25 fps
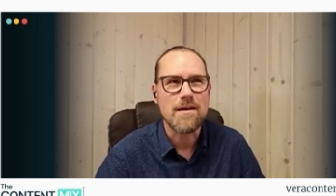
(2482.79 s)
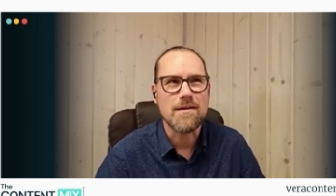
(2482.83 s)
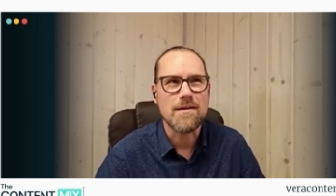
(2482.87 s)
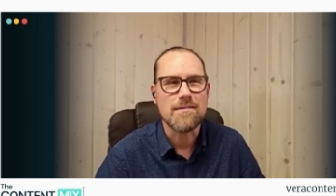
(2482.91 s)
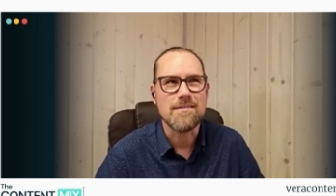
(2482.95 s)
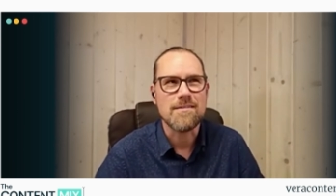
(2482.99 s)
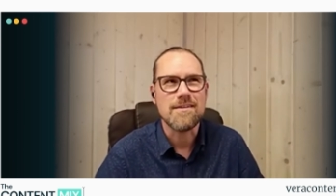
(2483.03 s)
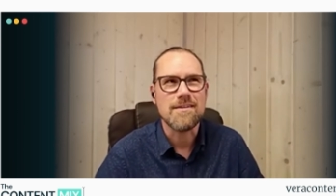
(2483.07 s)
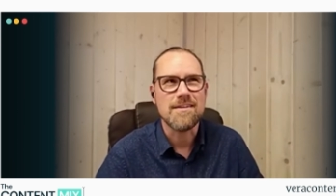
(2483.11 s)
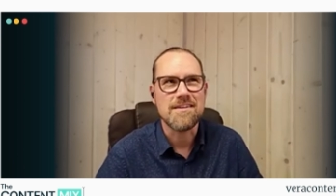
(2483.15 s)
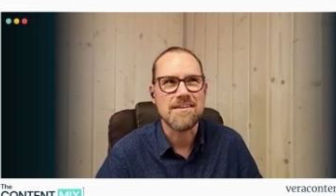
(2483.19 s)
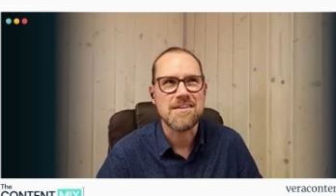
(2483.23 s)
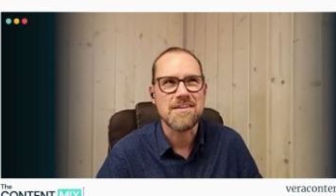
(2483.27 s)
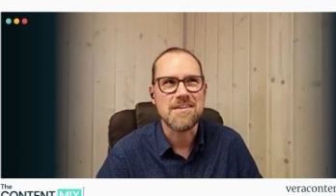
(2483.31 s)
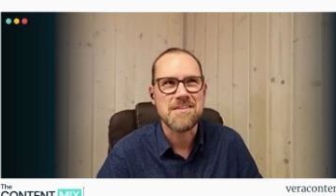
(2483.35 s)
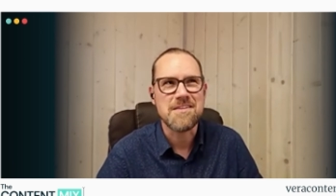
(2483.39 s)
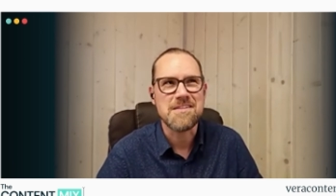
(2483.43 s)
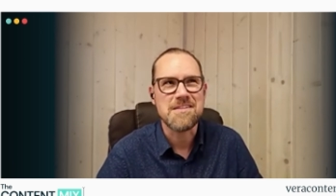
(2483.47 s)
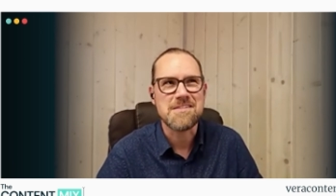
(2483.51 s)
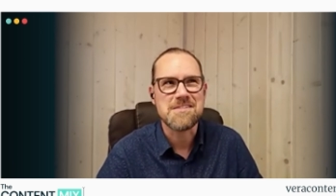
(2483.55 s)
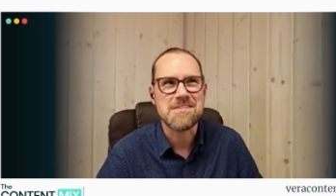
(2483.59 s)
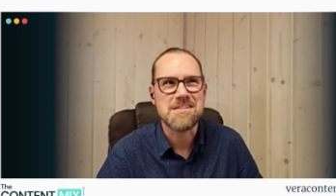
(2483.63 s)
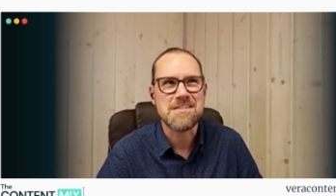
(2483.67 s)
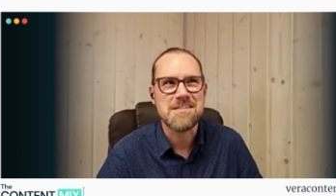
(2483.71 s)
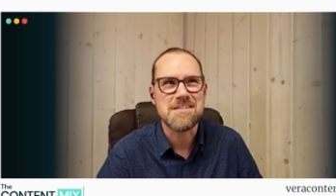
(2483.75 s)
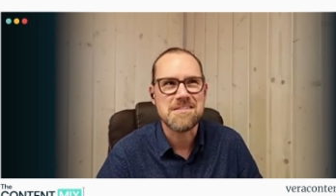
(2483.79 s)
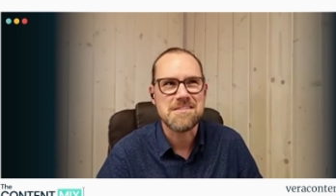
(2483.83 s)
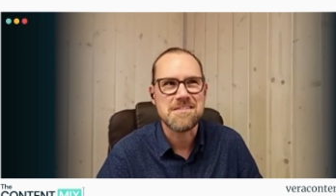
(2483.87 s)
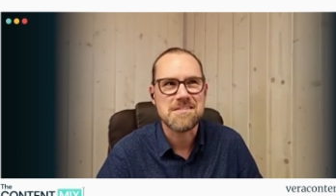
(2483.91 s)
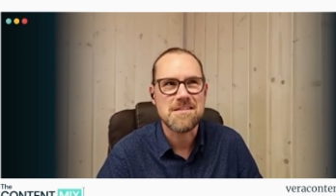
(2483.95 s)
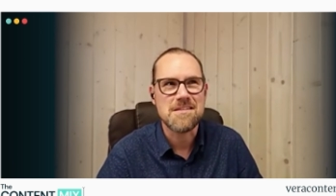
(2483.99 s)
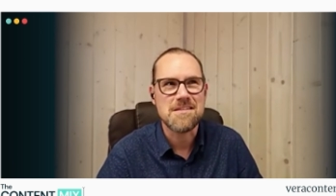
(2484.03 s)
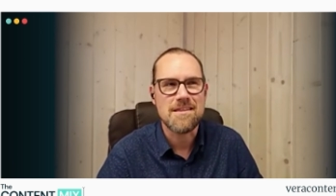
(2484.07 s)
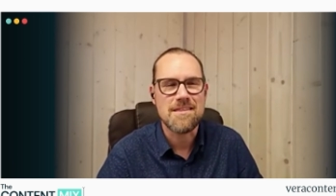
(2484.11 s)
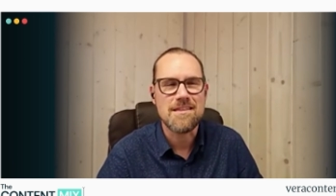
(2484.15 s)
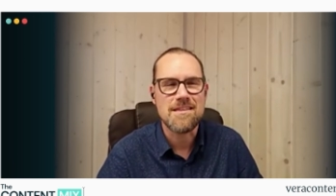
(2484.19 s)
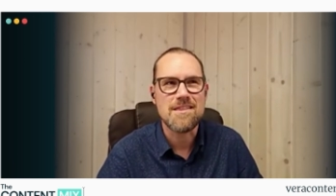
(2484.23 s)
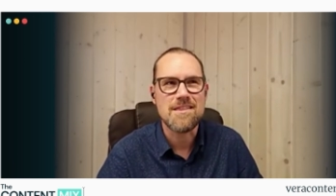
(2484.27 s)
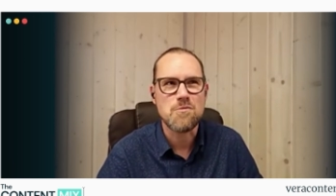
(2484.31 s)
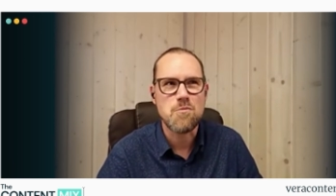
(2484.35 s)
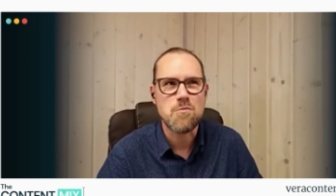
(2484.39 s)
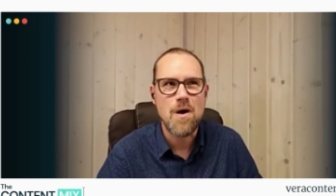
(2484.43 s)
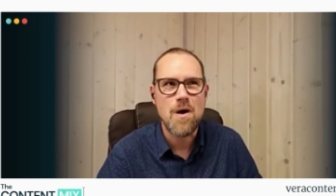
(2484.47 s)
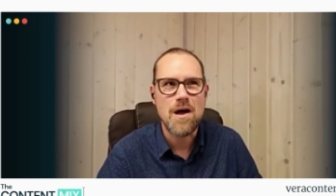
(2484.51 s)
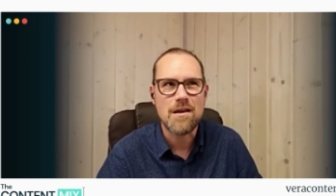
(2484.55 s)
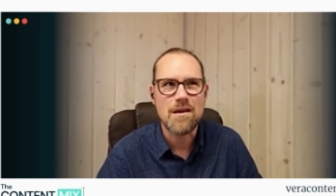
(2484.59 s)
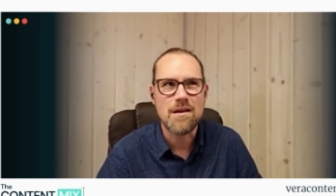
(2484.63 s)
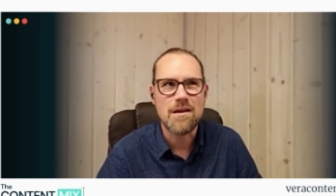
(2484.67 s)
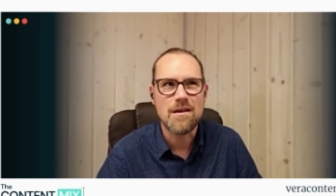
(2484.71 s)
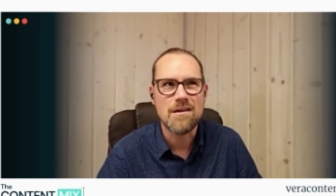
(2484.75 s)
I think I think there's
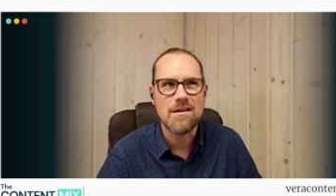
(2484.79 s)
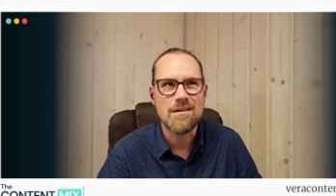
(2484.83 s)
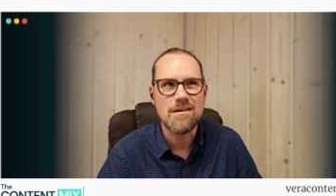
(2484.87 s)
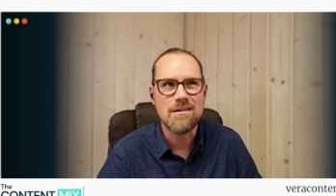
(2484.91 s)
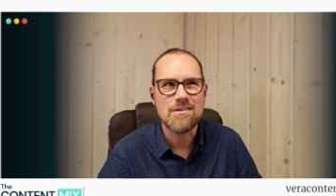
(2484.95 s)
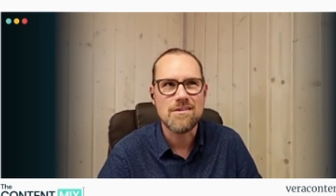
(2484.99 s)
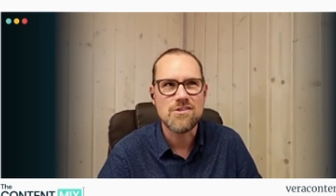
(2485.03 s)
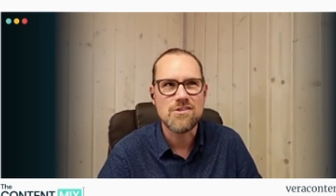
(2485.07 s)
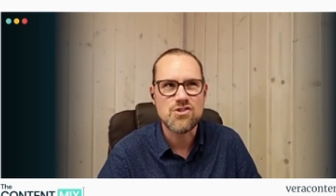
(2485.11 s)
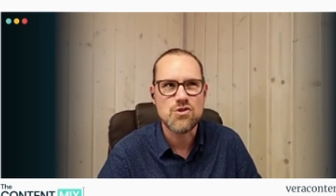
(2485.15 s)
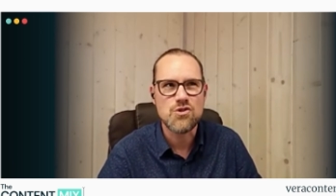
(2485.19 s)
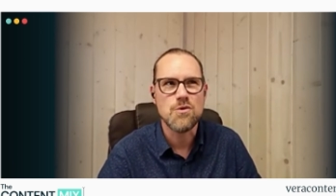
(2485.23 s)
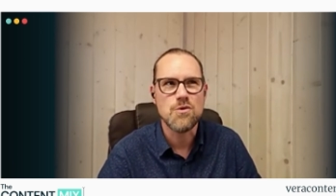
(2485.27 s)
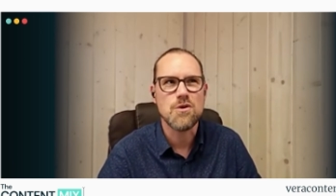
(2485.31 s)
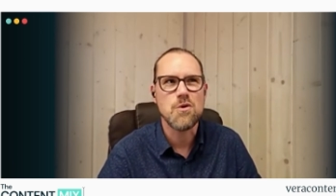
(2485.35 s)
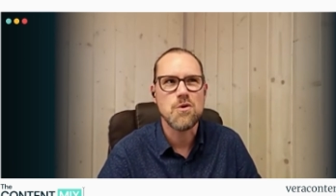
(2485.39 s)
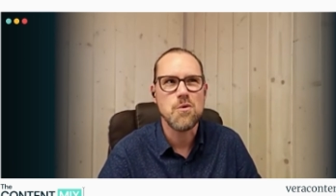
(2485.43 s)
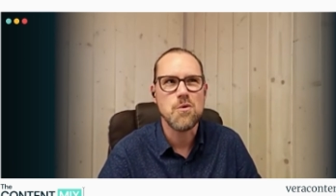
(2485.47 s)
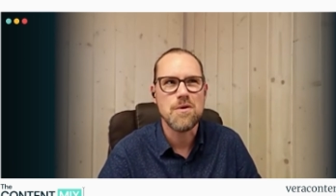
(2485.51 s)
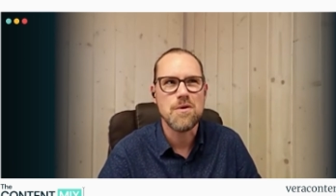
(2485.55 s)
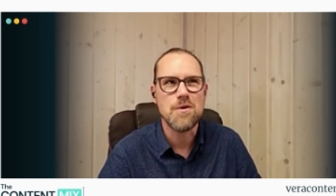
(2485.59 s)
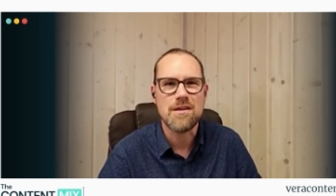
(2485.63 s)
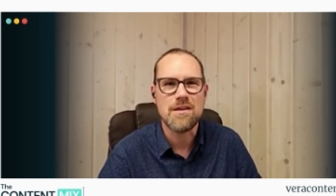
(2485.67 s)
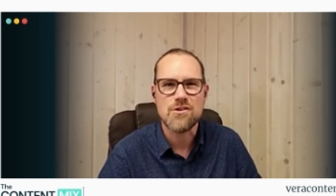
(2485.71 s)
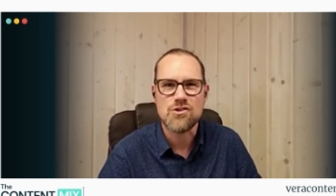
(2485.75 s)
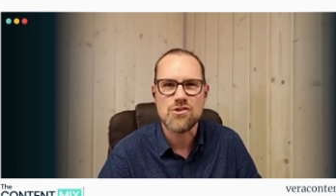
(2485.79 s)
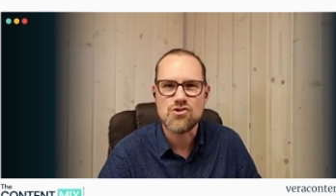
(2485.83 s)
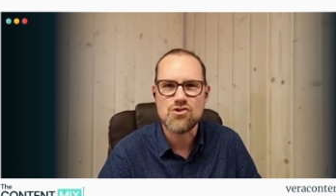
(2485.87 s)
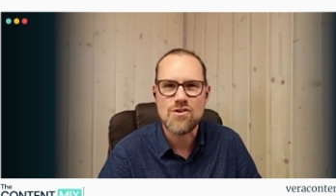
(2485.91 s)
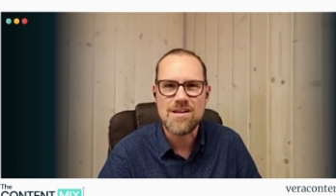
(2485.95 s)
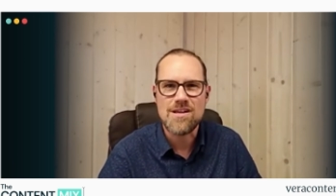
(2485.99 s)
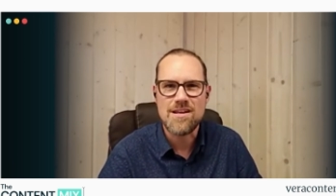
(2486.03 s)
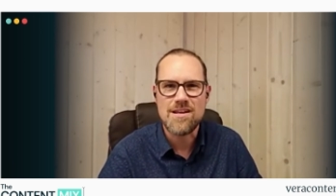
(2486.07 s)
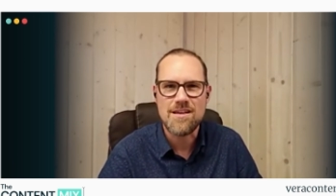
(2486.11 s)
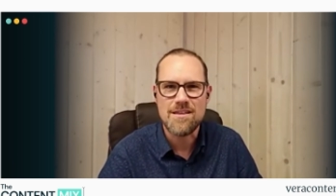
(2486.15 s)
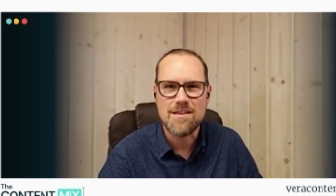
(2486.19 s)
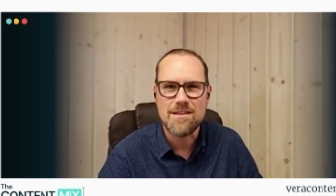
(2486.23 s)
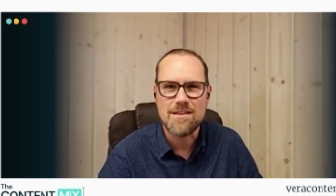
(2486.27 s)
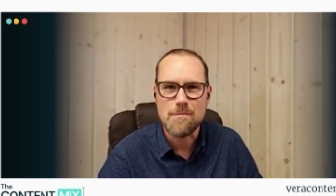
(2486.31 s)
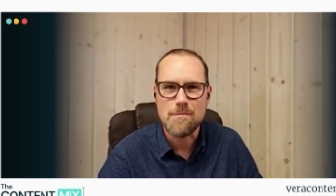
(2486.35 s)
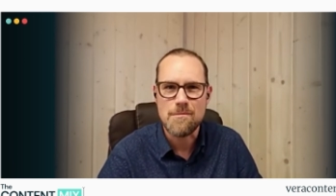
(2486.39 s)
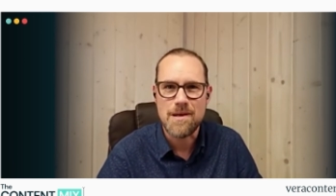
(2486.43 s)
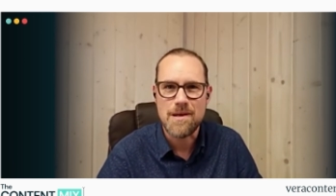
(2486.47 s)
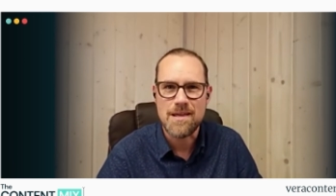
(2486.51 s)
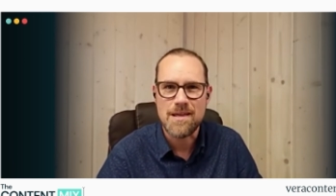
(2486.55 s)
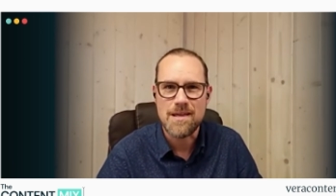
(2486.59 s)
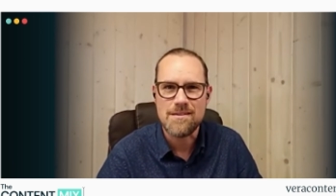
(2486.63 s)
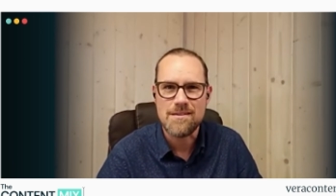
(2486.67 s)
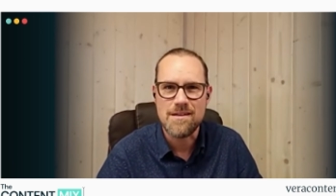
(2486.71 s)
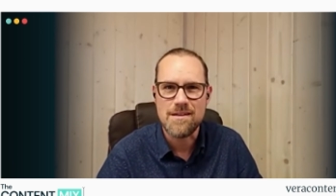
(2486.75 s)
one Stuart Cording in Australia that
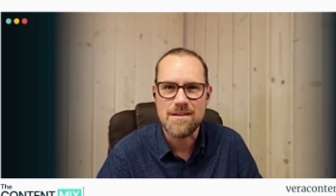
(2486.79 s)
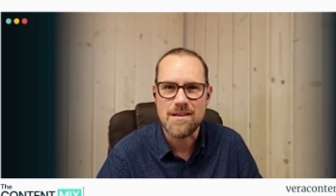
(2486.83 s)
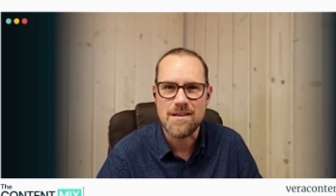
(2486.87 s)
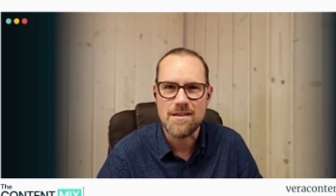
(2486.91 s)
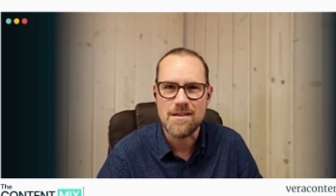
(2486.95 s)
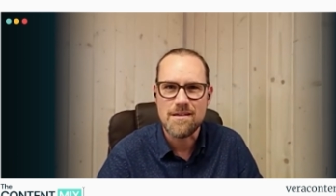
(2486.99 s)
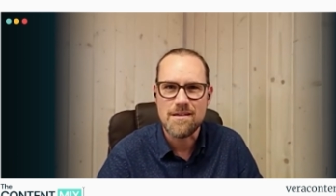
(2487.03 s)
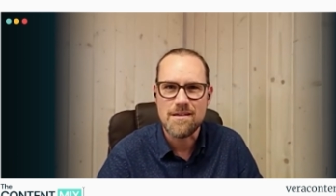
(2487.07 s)
played in a